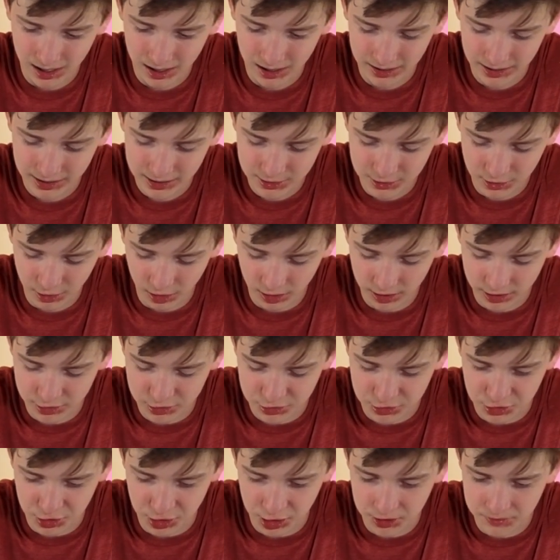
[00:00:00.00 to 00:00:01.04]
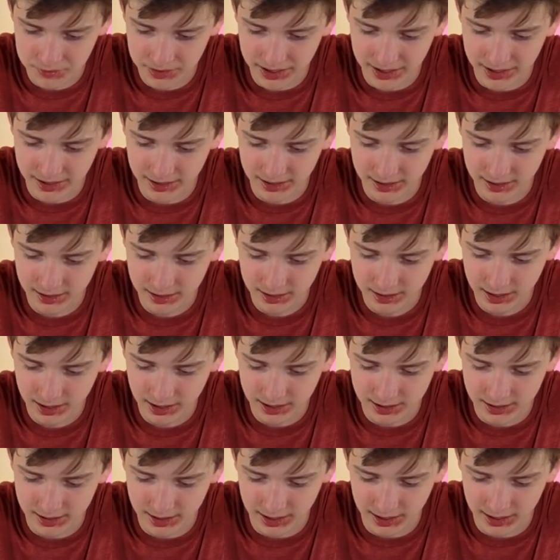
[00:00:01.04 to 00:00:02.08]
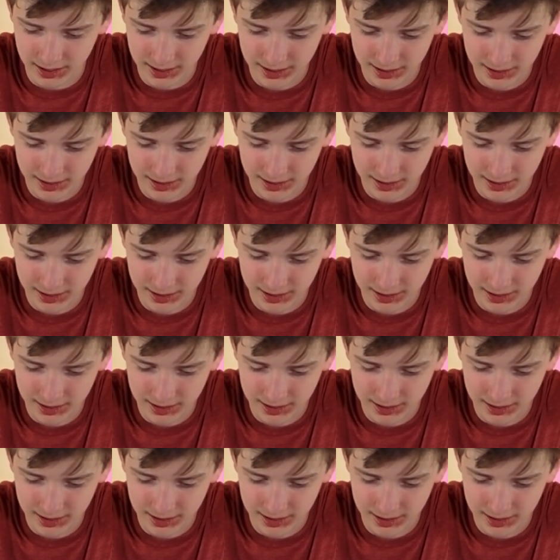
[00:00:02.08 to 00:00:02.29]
These are all in German, I think.